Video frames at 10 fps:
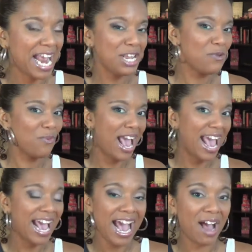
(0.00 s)

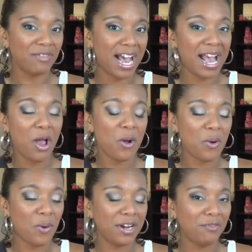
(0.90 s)
Anyway, I've got
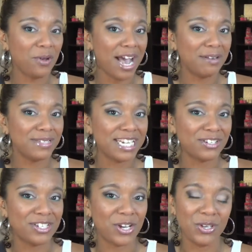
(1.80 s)
quite a few items
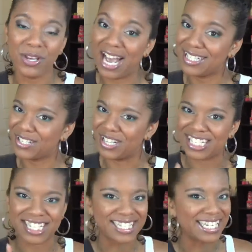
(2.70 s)
here to show you guys, so
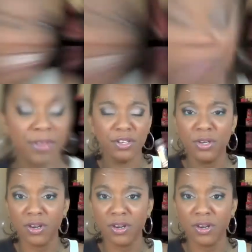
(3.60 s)
let's just get started.